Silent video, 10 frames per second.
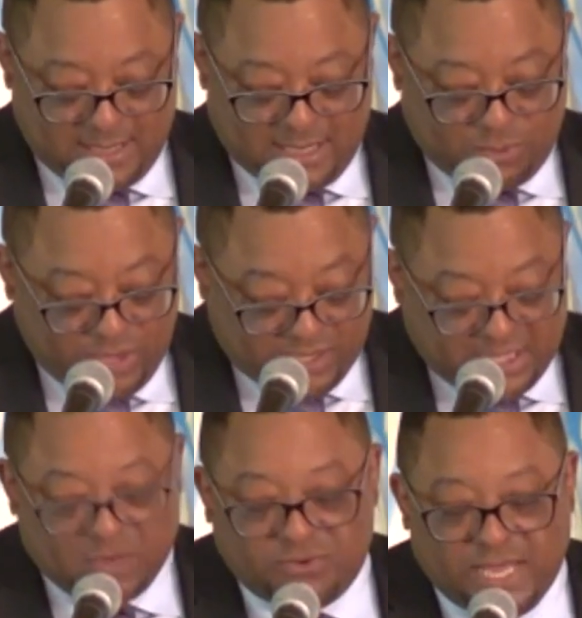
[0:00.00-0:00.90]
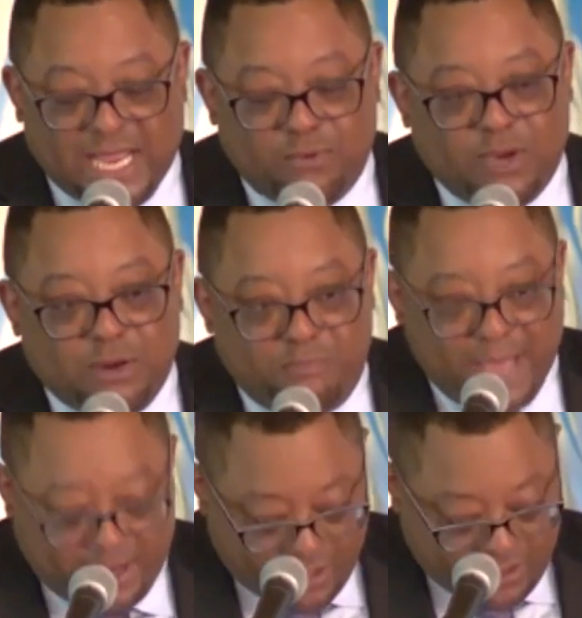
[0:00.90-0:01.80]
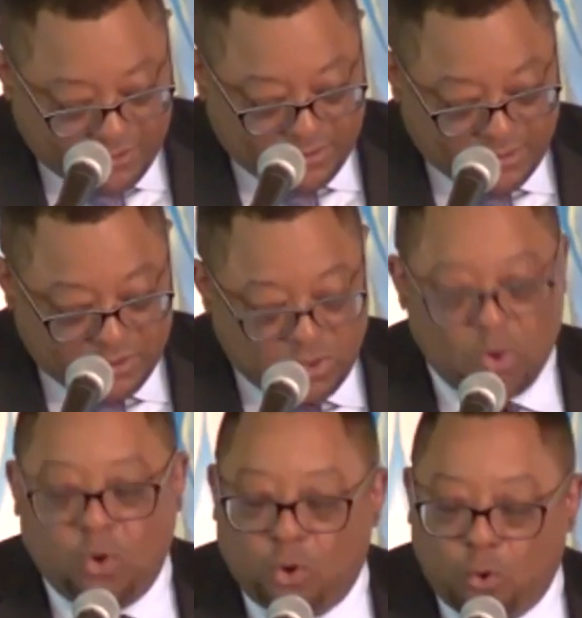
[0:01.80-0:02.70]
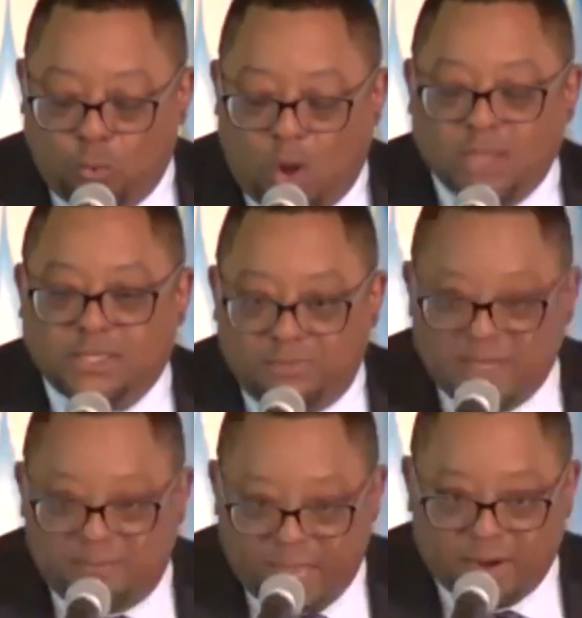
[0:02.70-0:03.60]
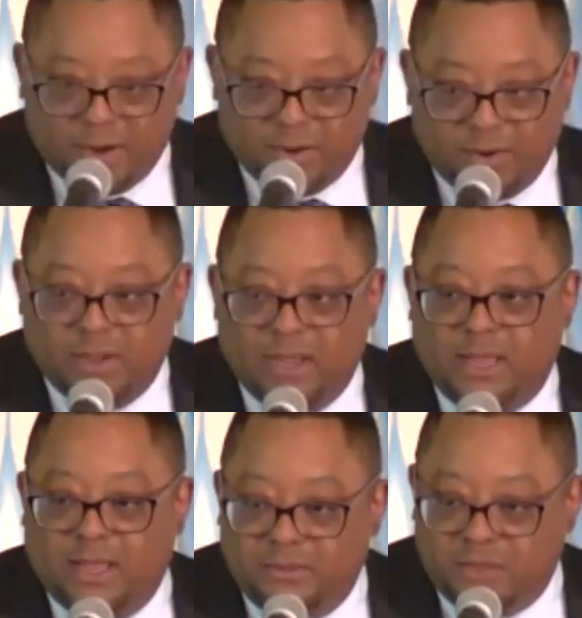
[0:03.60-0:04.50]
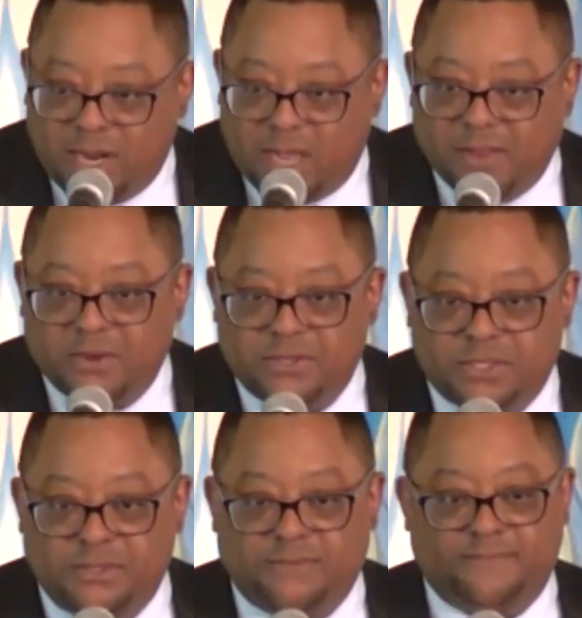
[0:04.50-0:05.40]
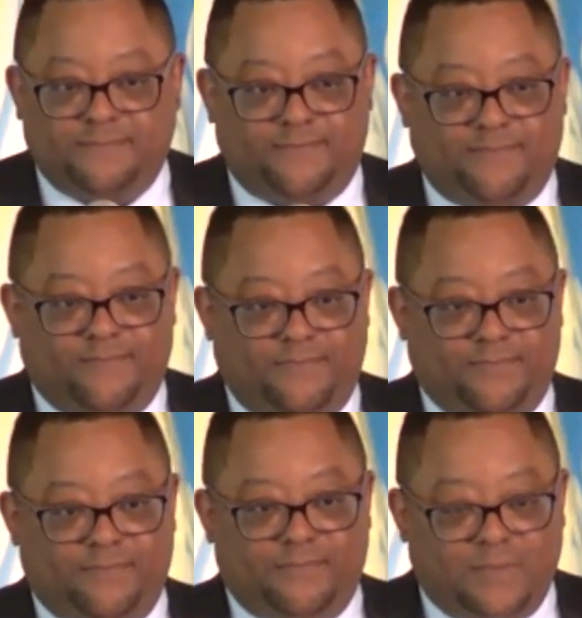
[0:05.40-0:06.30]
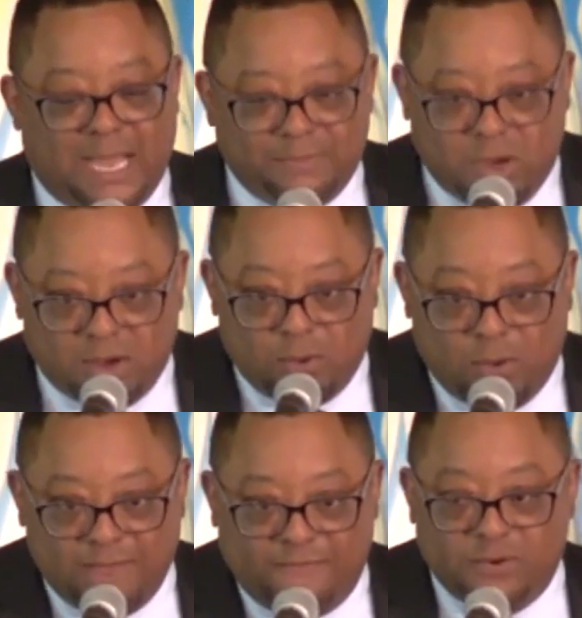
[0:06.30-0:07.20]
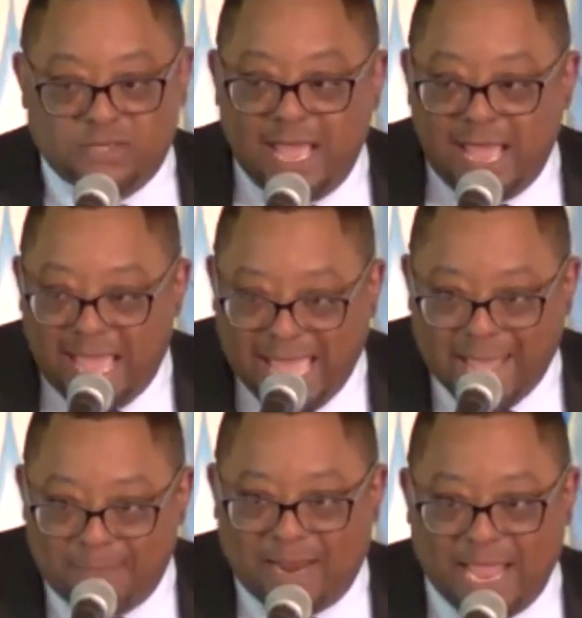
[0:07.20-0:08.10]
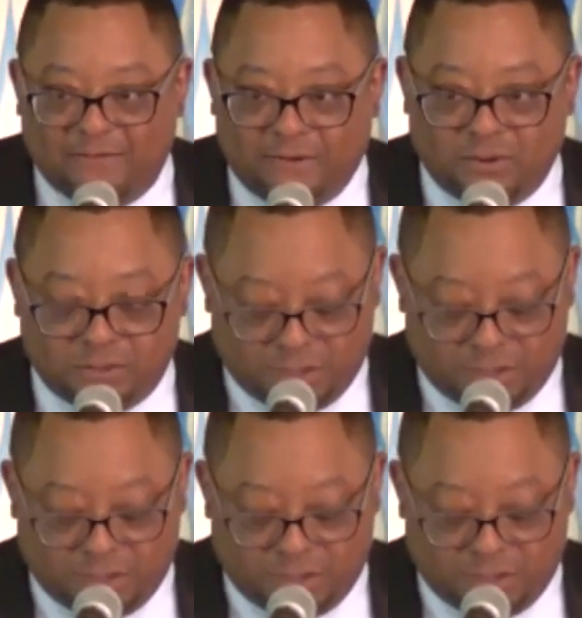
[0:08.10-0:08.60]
we still think we are better or want to be better than others. I'm talking to white folks and black folks.